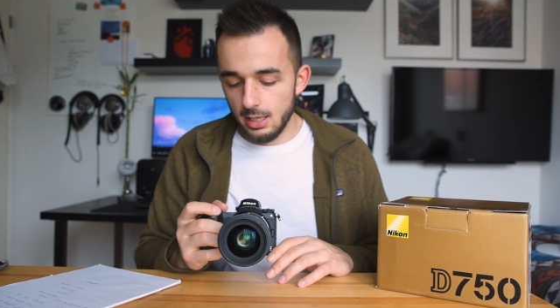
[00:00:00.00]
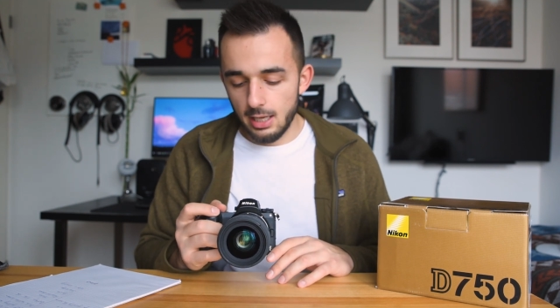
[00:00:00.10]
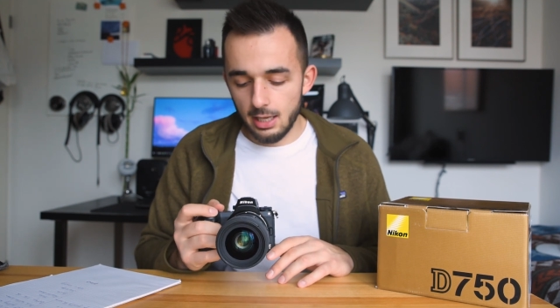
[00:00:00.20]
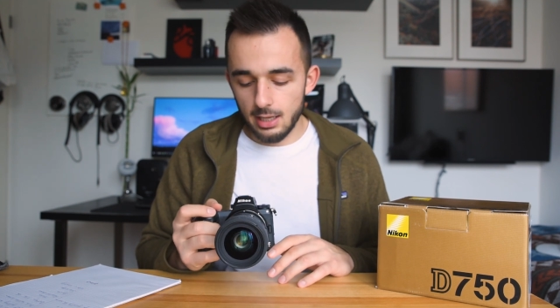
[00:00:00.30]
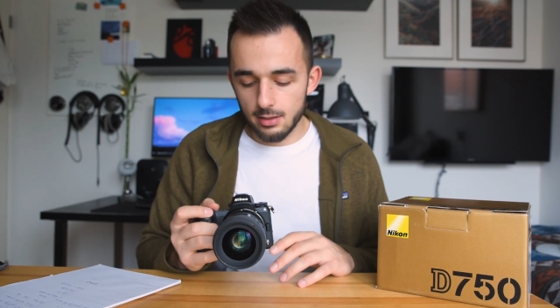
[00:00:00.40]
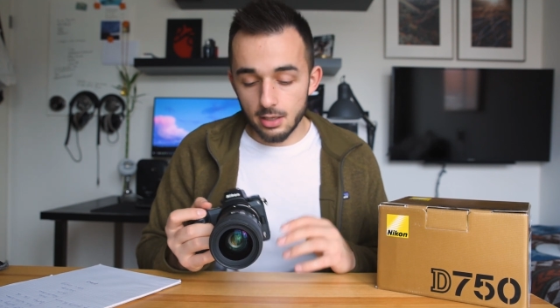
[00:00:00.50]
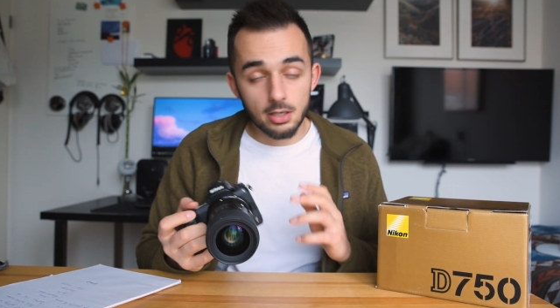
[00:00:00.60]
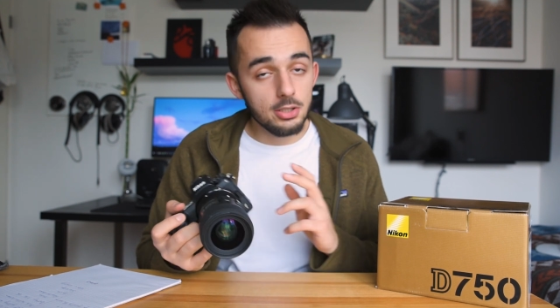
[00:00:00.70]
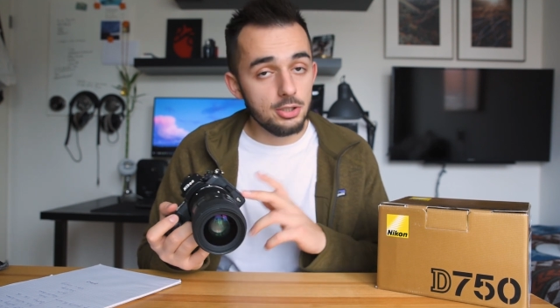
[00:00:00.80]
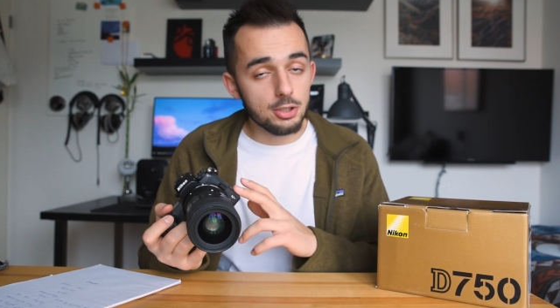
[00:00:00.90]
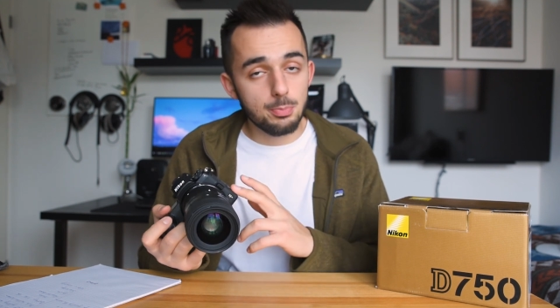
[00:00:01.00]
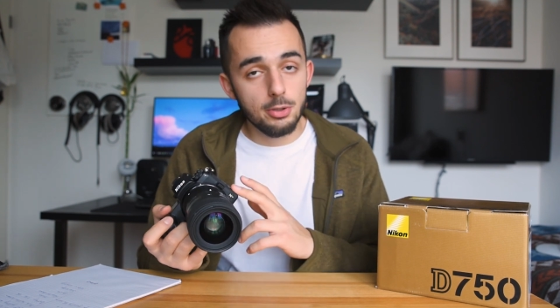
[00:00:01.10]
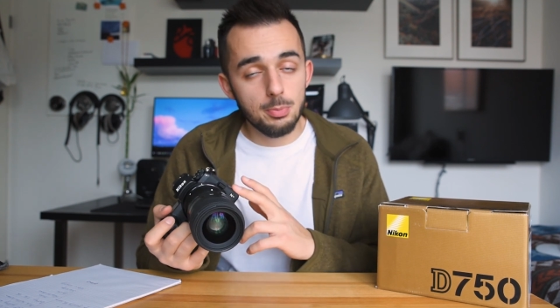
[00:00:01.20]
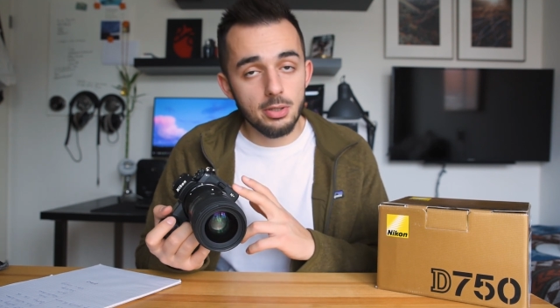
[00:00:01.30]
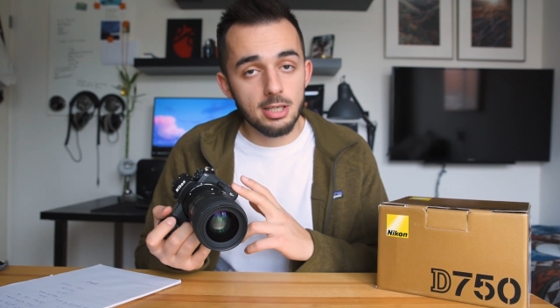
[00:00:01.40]
And I could just
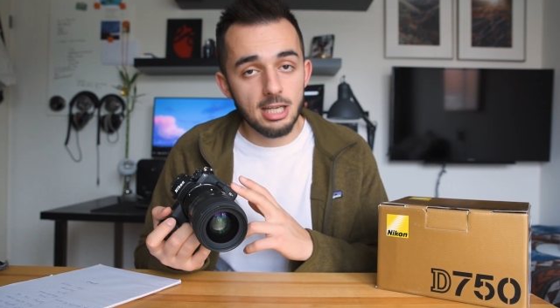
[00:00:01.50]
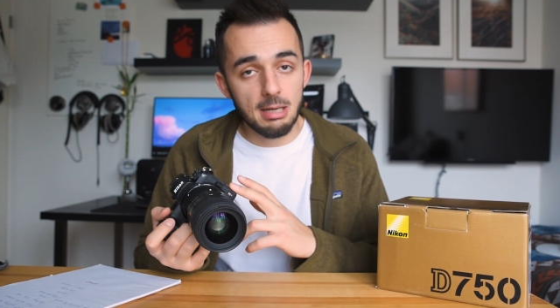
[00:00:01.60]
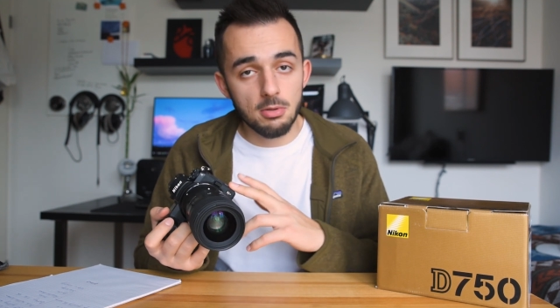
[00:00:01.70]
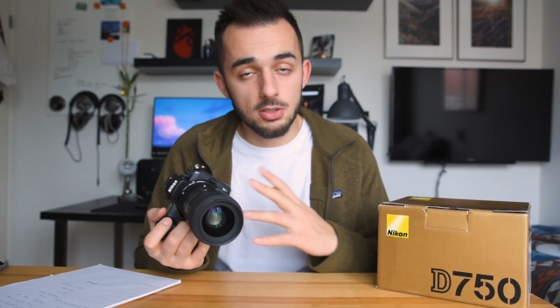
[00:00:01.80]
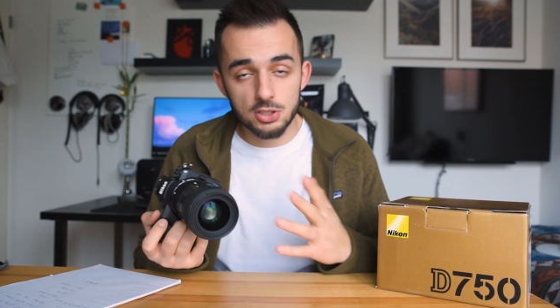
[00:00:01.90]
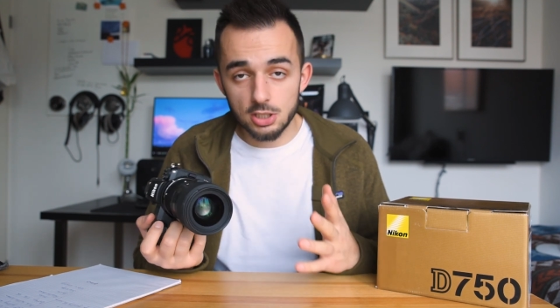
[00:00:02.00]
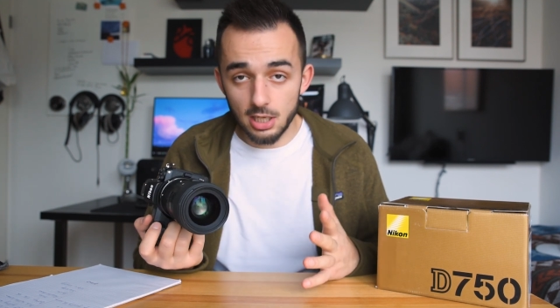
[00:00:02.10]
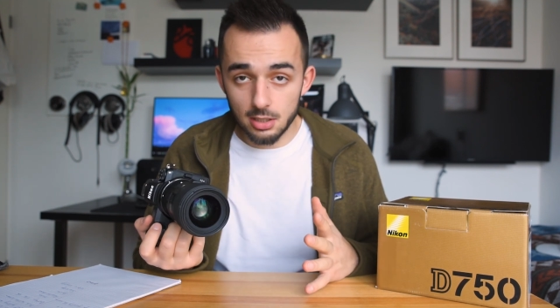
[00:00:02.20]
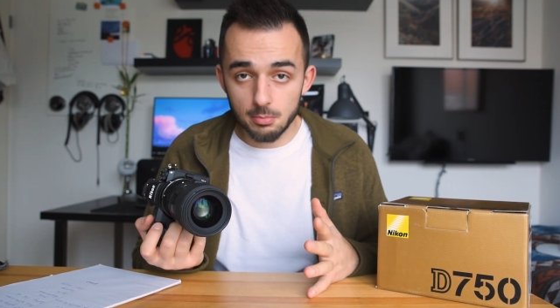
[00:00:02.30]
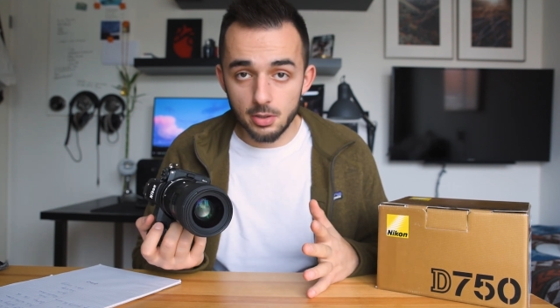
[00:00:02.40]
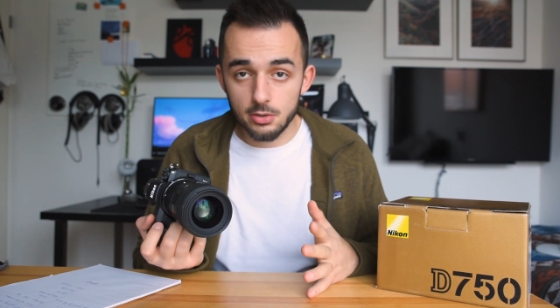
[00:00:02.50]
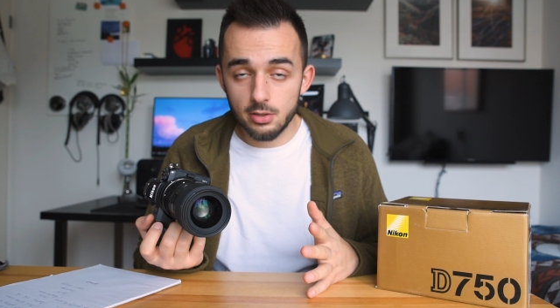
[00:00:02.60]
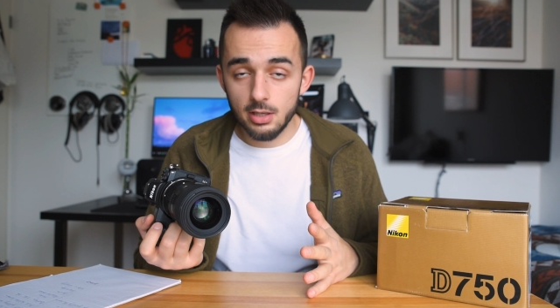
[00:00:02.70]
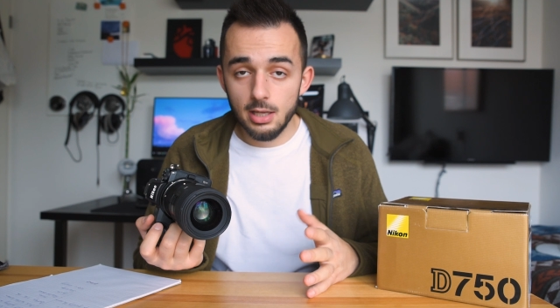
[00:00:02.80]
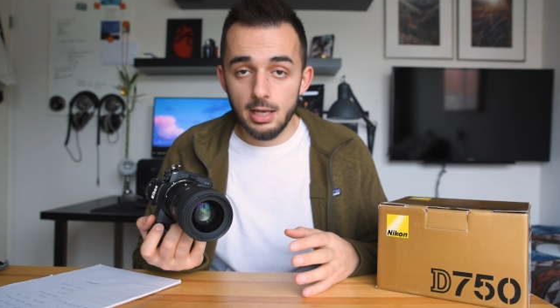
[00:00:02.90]
put my camera on silent mode